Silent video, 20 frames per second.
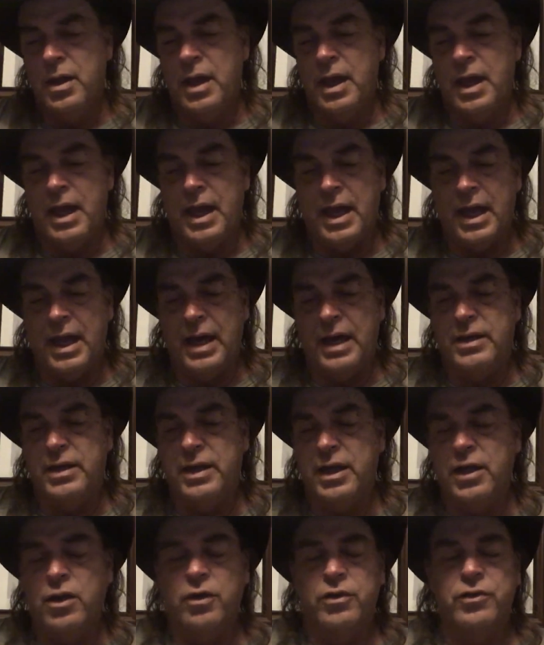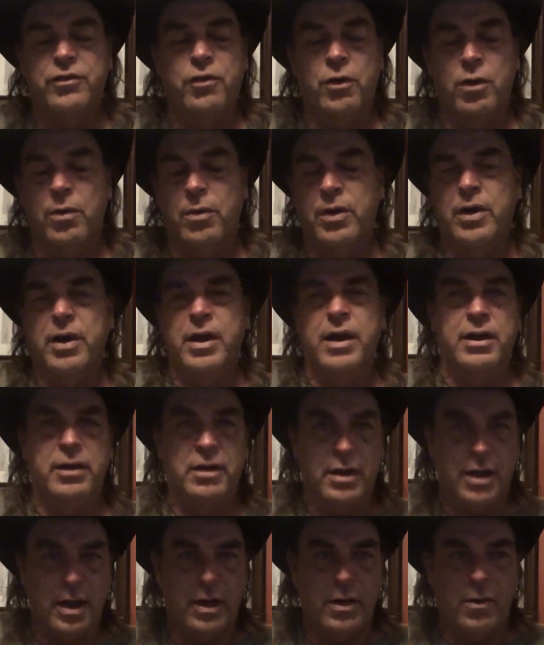and he goes forward
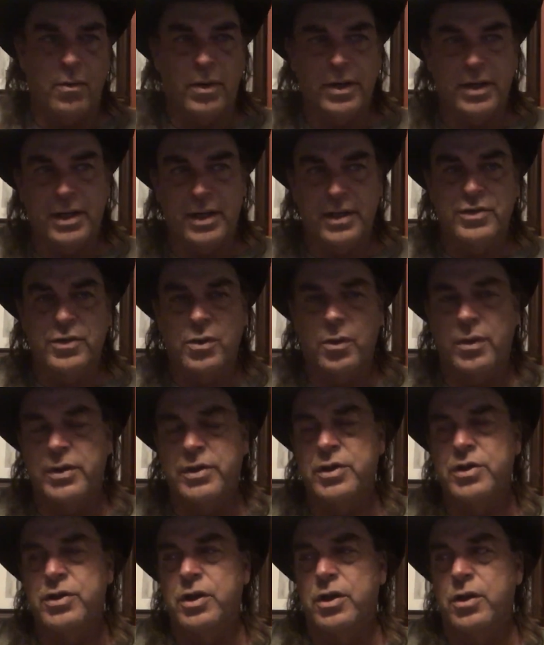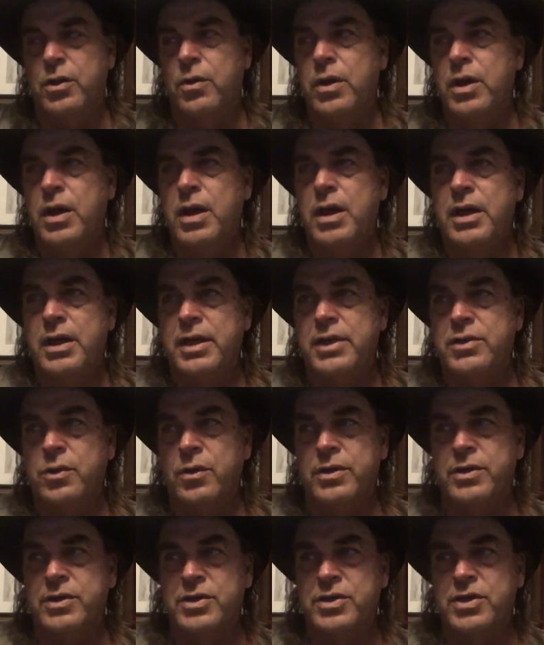in kind of what he's going to do. He's
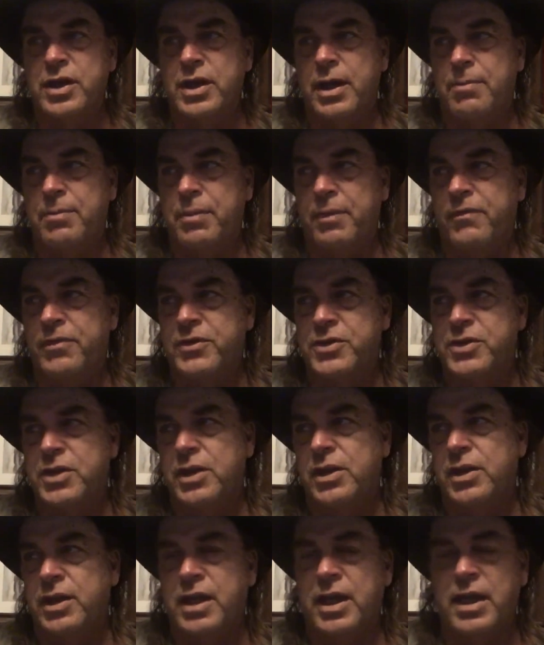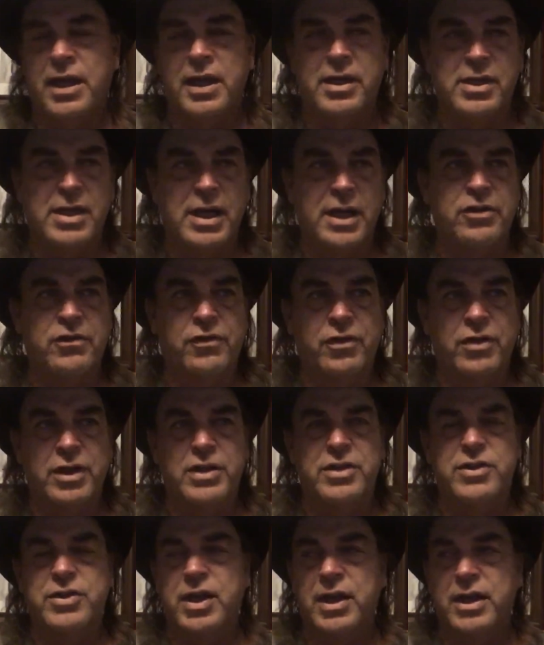going to set up a facility and test for
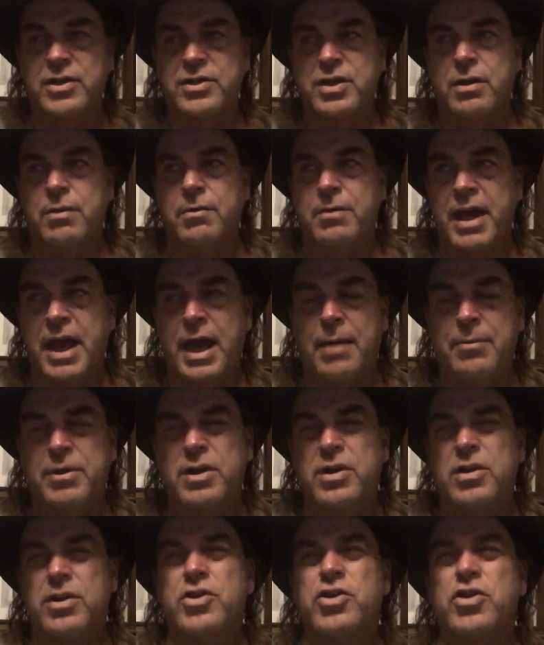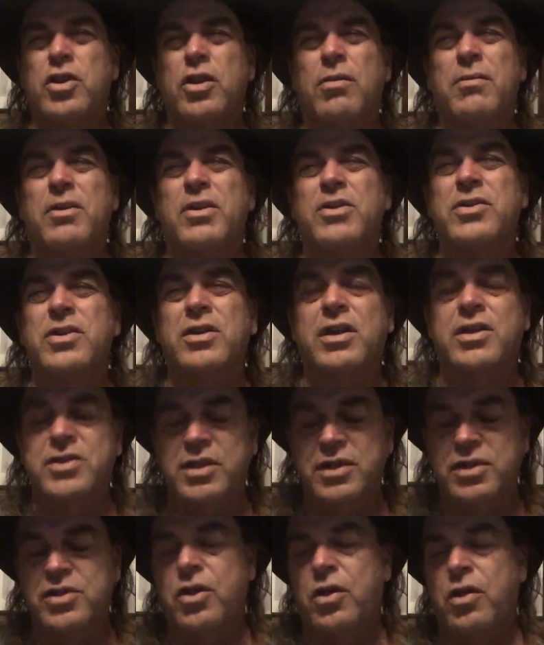these things that have been happening to the Shermans, because
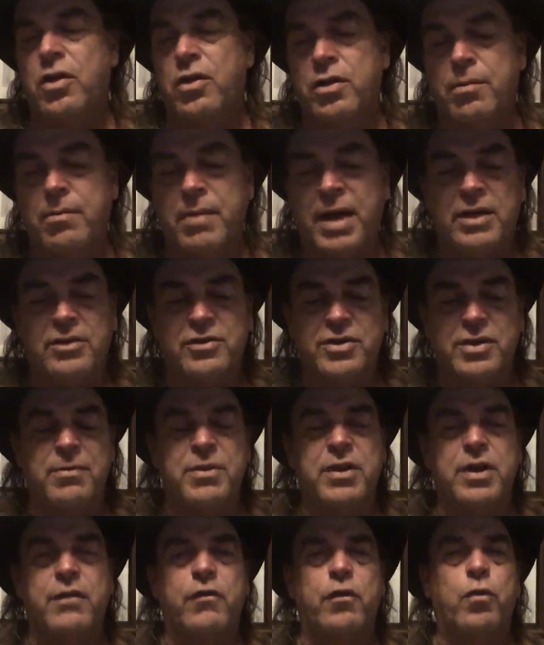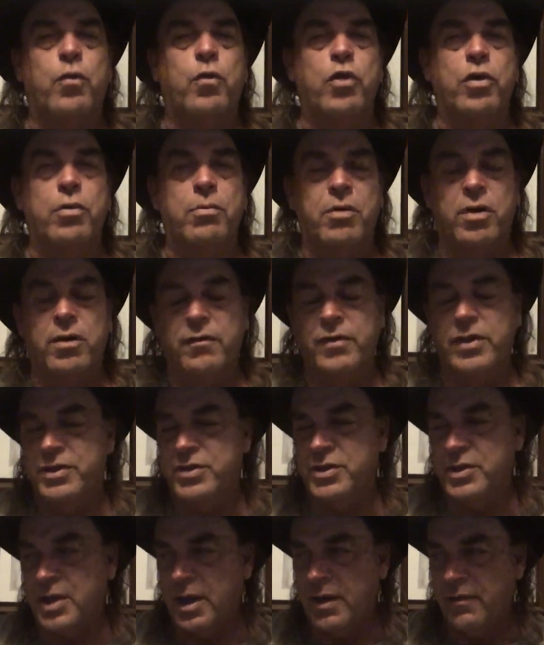he's heard about something of a rumor of
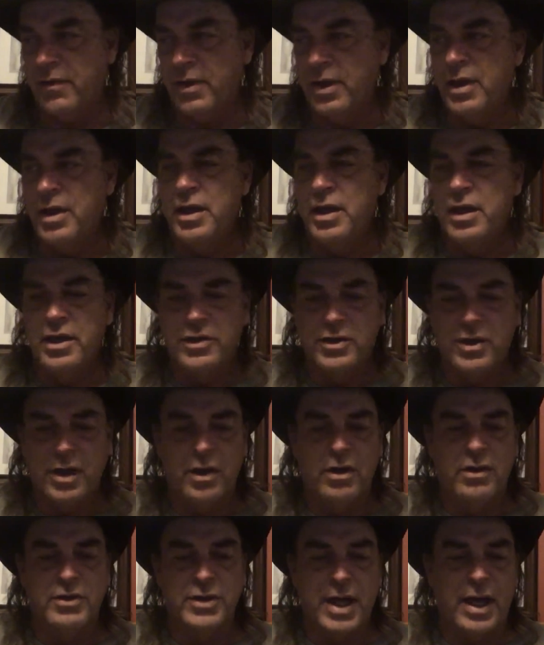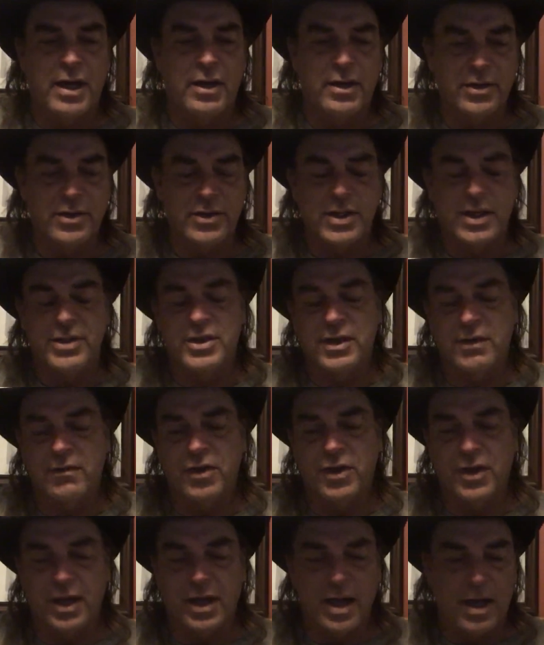this stuff. So he goes out and sets
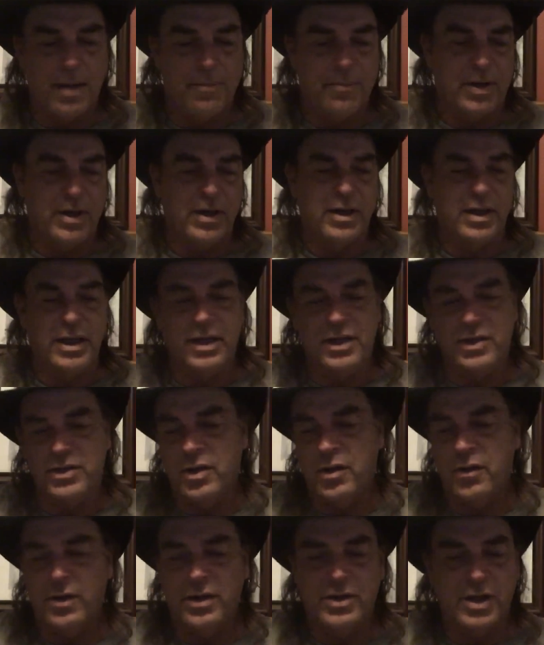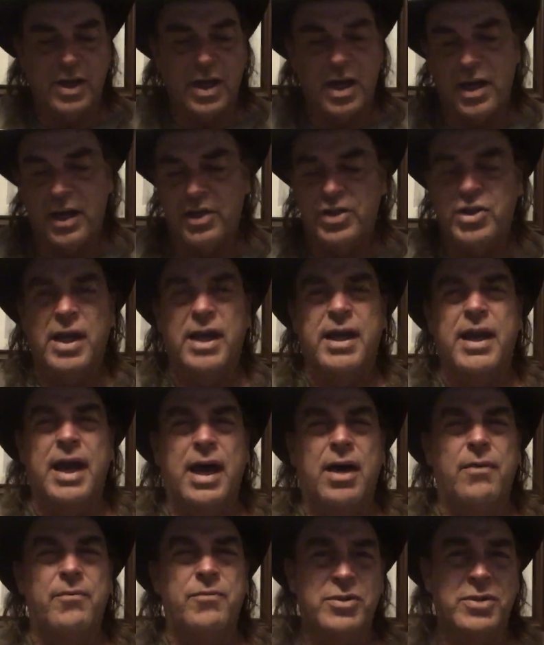everything up, and he's going to kind of check
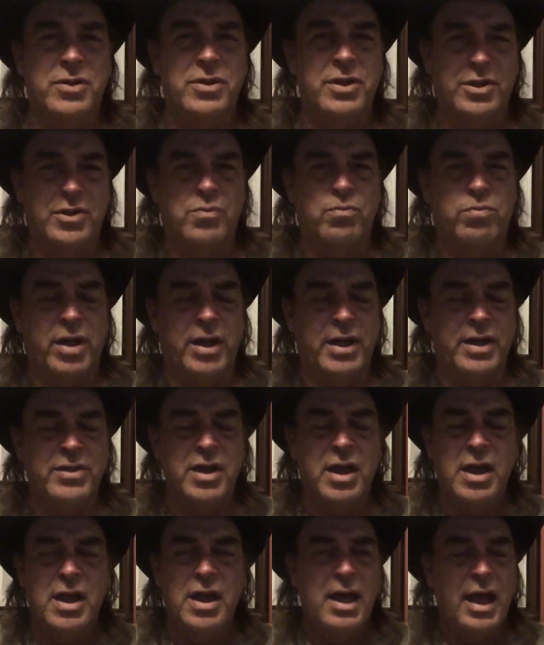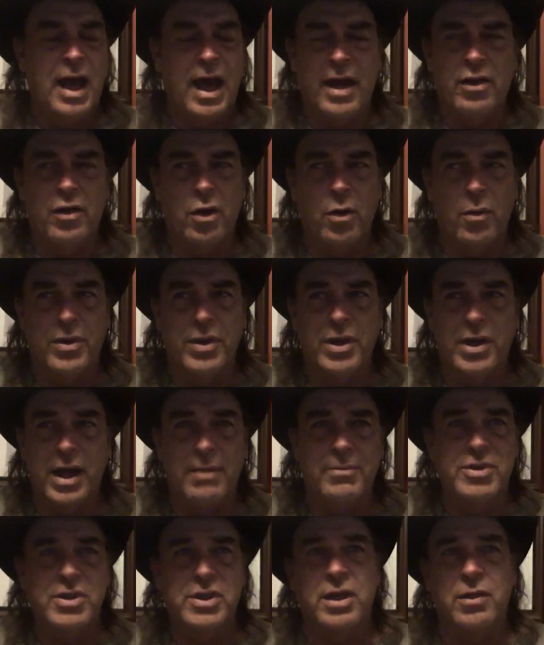out this place. I don't know when the
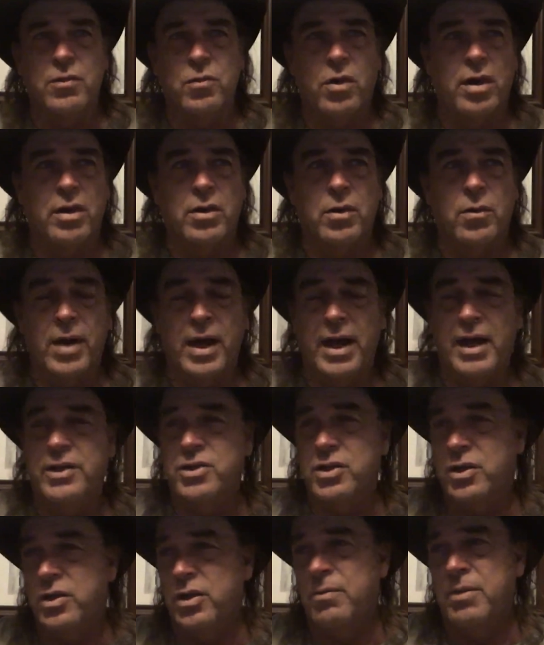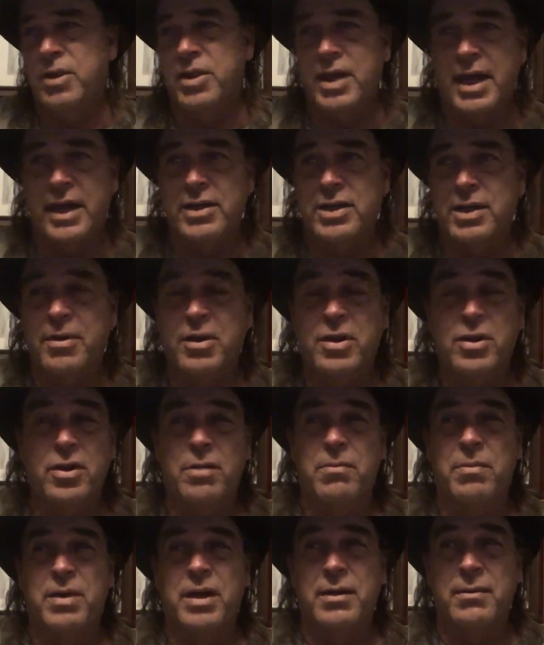name Skinwalker Ranch, it could have been that time.
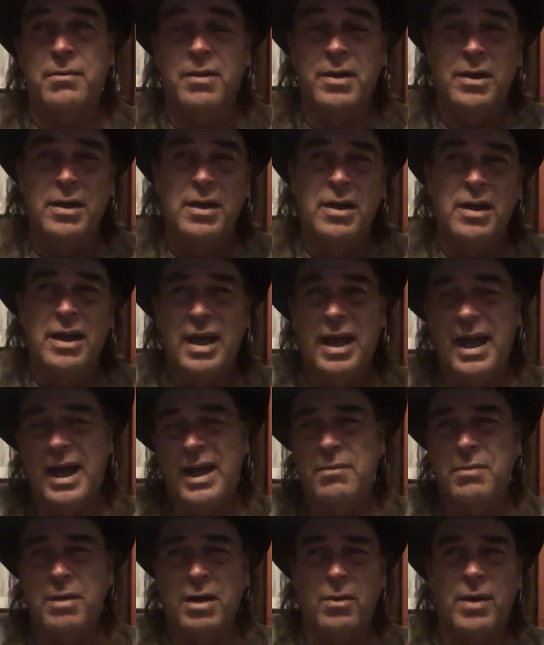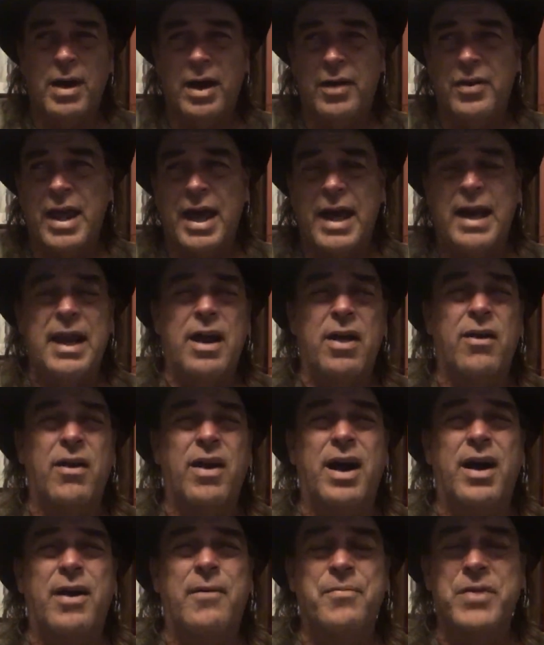It had to be around that
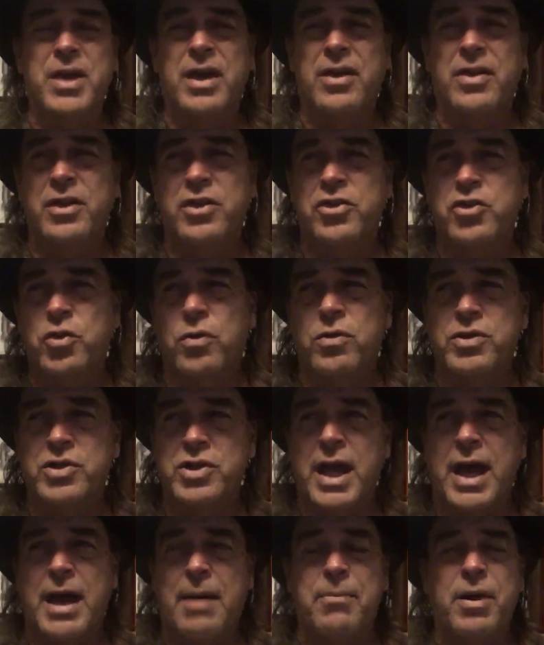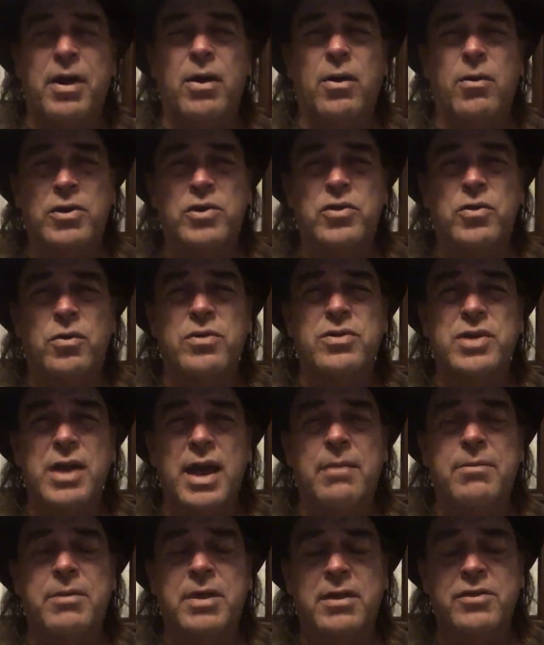era and the George Knapp era, when George
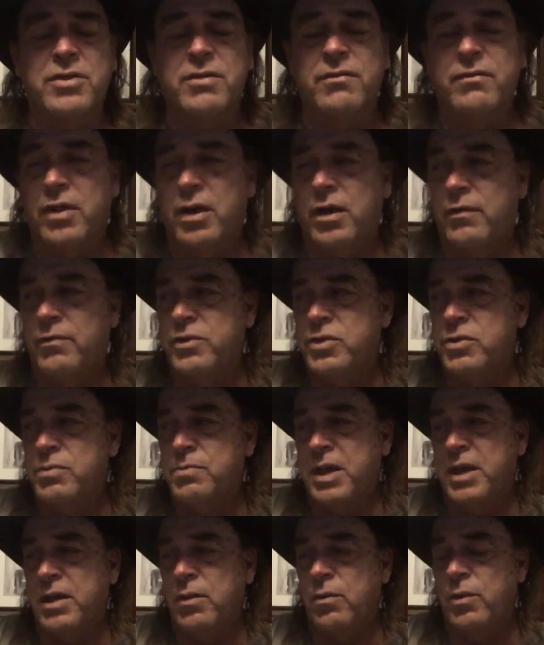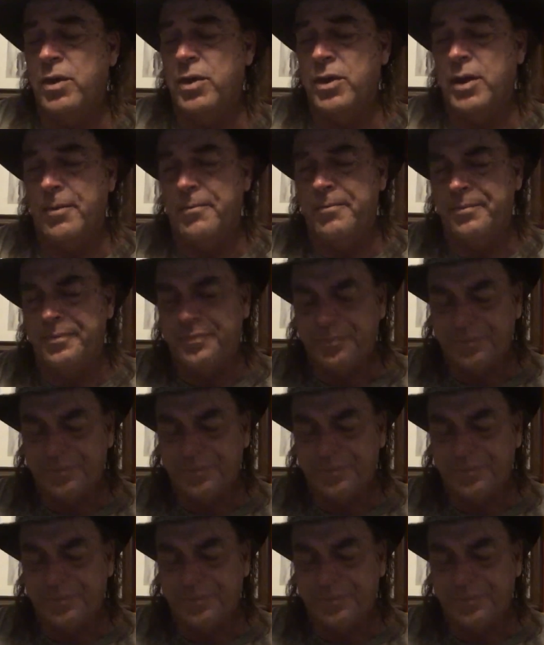Knapp gets involved speaking with him.